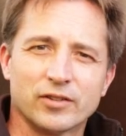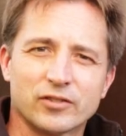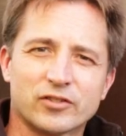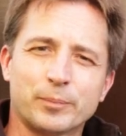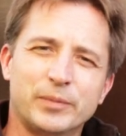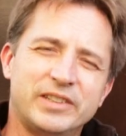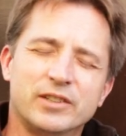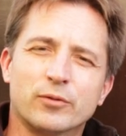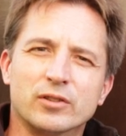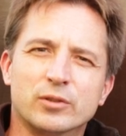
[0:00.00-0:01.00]
Stop
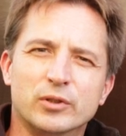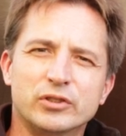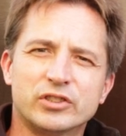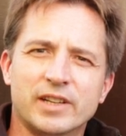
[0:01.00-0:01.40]
beating around the bush,